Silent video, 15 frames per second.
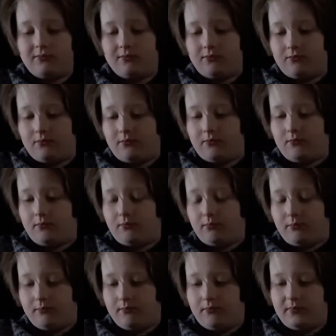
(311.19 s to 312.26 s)

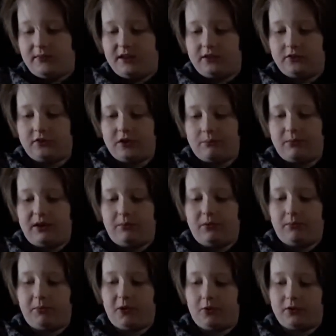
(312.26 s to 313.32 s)
And some people
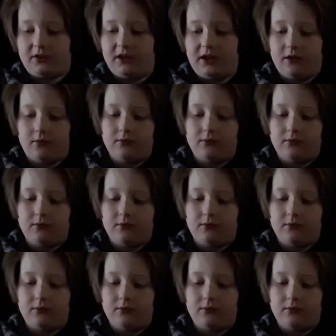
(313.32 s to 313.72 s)
broke down.